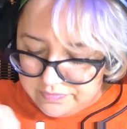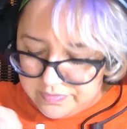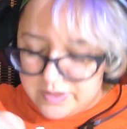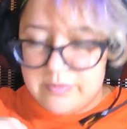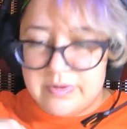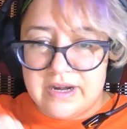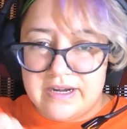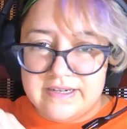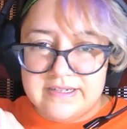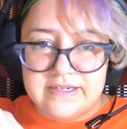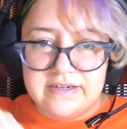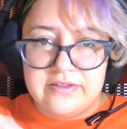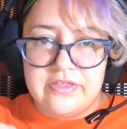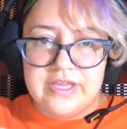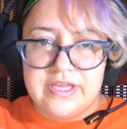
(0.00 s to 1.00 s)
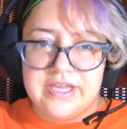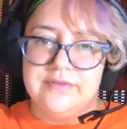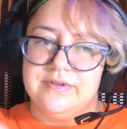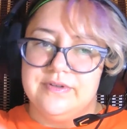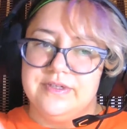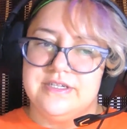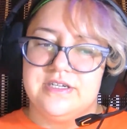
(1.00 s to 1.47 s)
but I didn't think
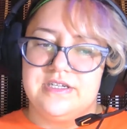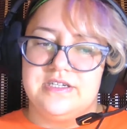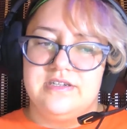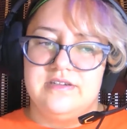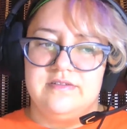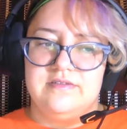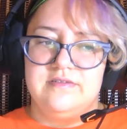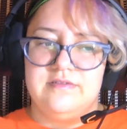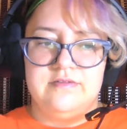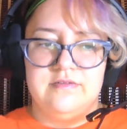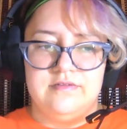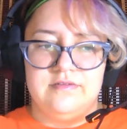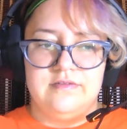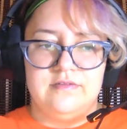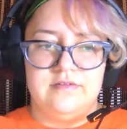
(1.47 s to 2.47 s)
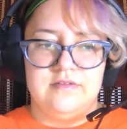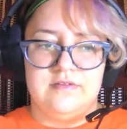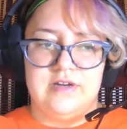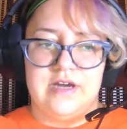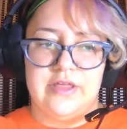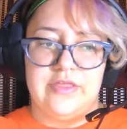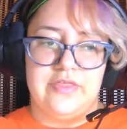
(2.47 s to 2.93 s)
it was
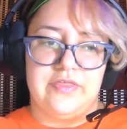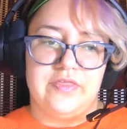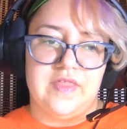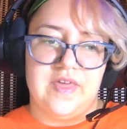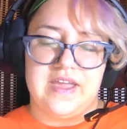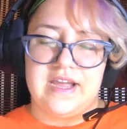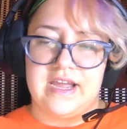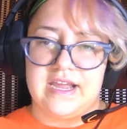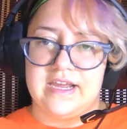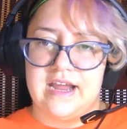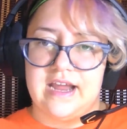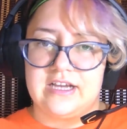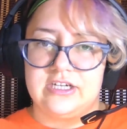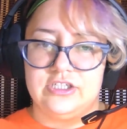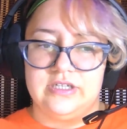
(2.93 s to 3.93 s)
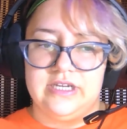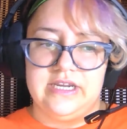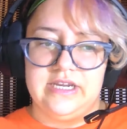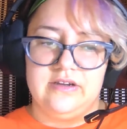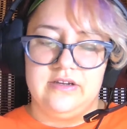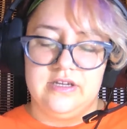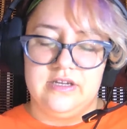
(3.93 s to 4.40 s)
a thing I could
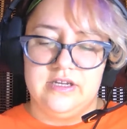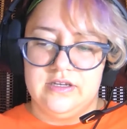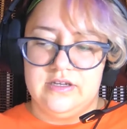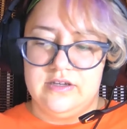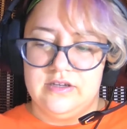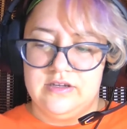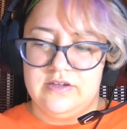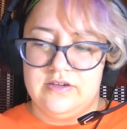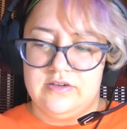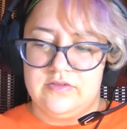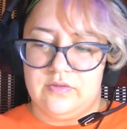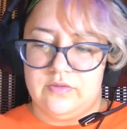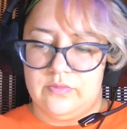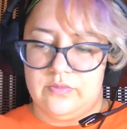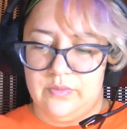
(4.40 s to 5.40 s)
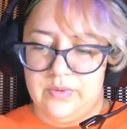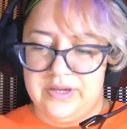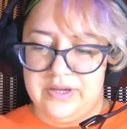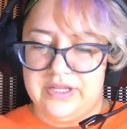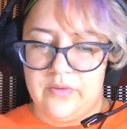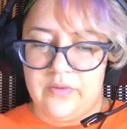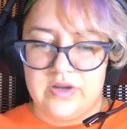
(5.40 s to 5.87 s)
actually
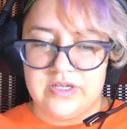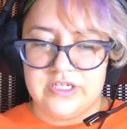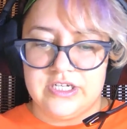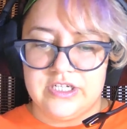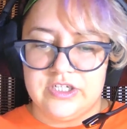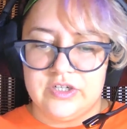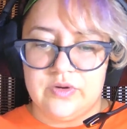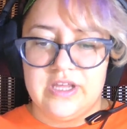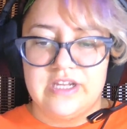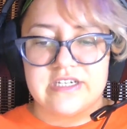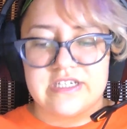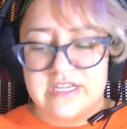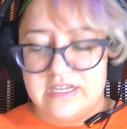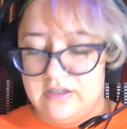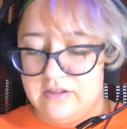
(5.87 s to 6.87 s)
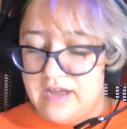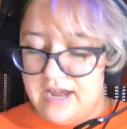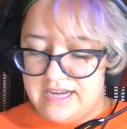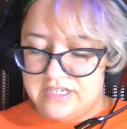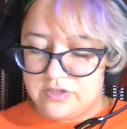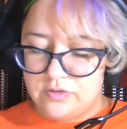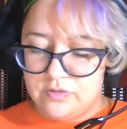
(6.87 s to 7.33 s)
really want to do until
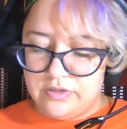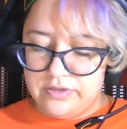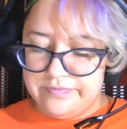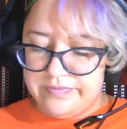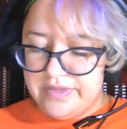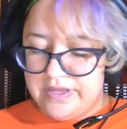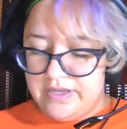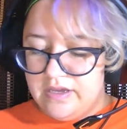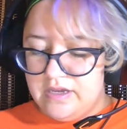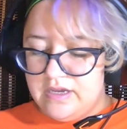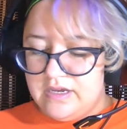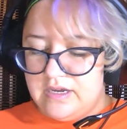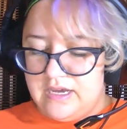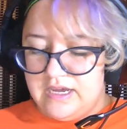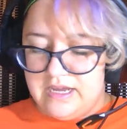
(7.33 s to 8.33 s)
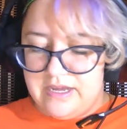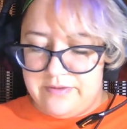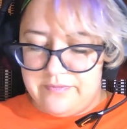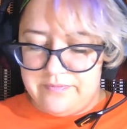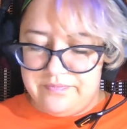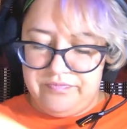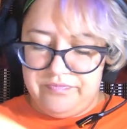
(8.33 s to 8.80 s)
high school. Um,